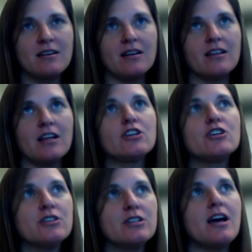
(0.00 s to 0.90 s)
a lot of
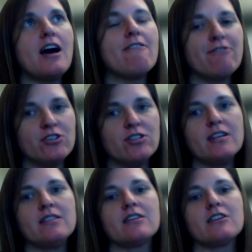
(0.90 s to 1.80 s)
good effort
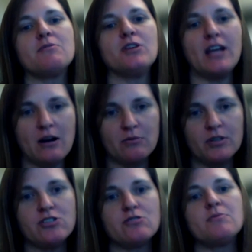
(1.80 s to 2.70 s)
in the community
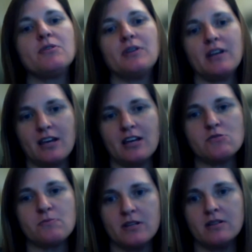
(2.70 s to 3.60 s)
outreach and community
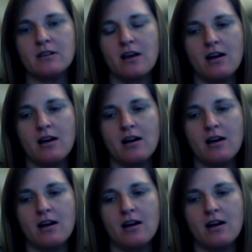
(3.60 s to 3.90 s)
engagement